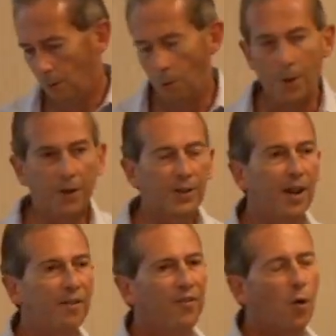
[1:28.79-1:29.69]
or we could
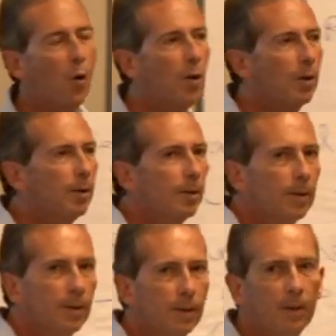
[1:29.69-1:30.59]
take four.
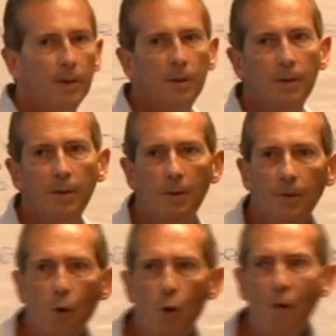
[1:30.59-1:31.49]

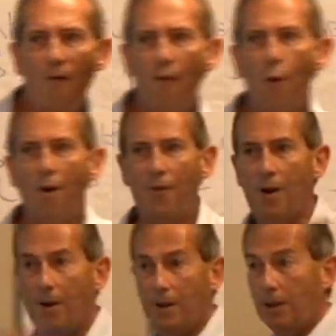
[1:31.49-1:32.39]
So all four of
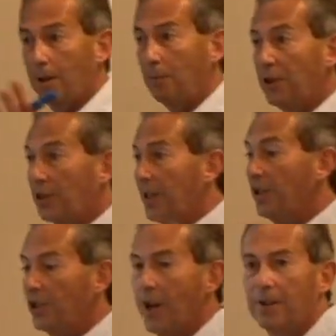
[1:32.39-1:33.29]
our kind of
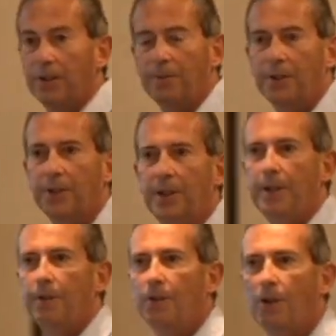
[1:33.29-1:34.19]
risky shares are
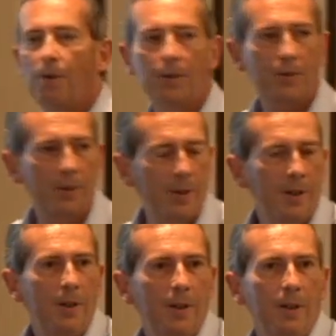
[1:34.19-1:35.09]
risky stocks.
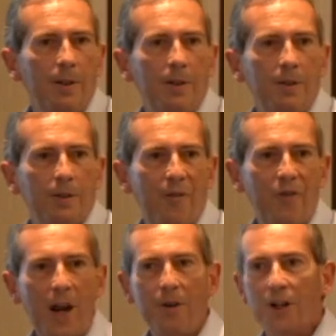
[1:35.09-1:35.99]
So
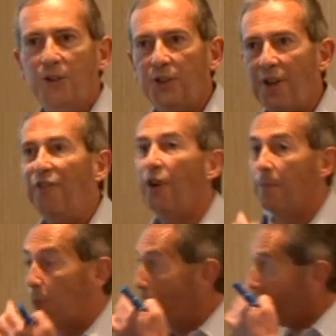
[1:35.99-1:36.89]
various different